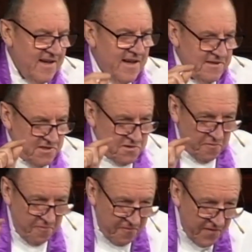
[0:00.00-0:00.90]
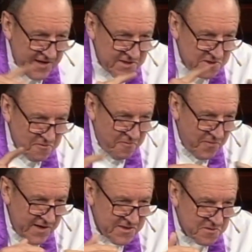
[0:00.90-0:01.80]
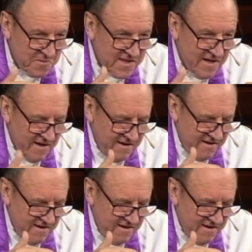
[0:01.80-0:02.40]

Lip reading: and is face to face with her.